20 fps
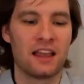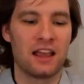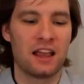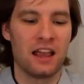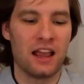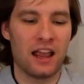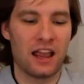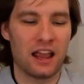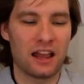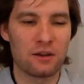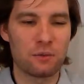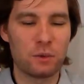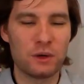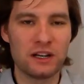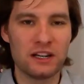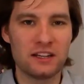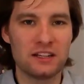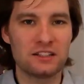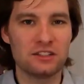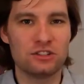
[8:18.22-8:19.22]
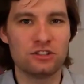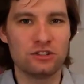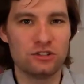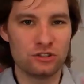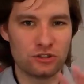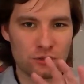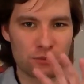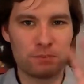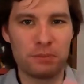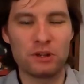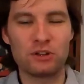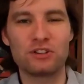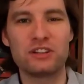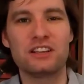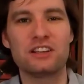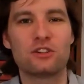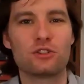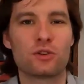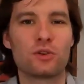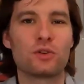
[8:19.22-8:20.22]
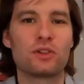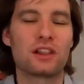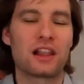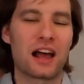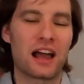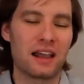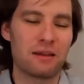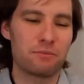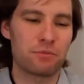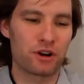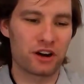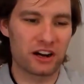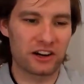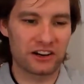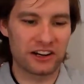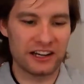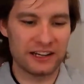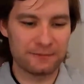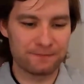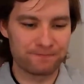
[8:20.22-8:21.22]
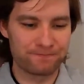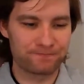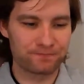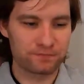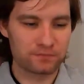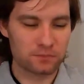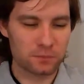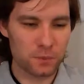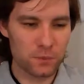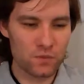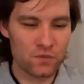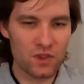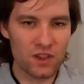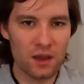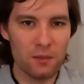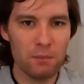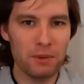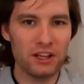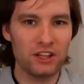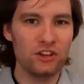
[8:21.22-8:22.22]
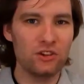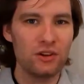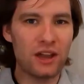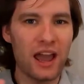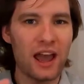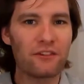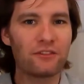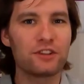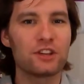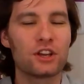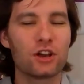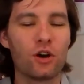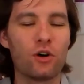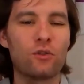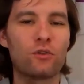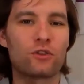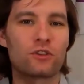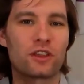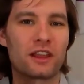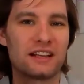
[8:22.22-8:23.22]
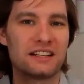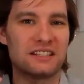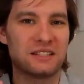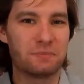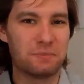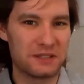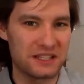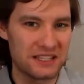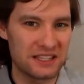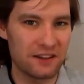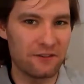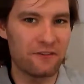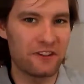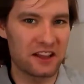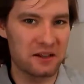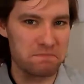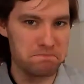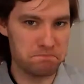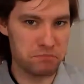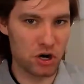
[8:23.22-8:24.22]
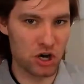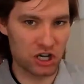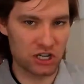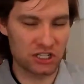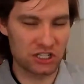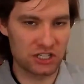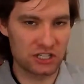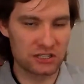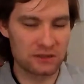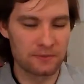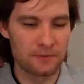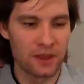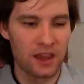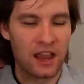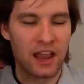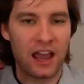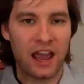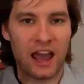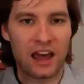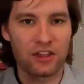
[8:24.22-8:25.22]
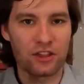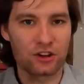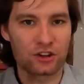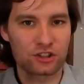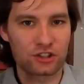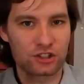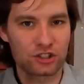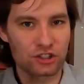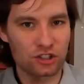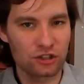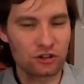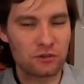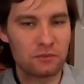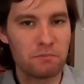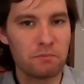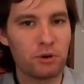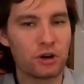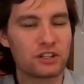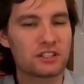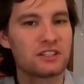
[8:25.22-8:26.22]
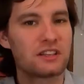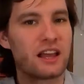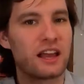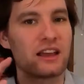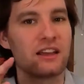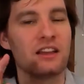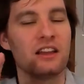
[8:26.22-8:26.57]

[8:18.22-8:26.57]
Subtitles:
And what it is you're building your own library, but you have to go for like specific books. And there are certain books that,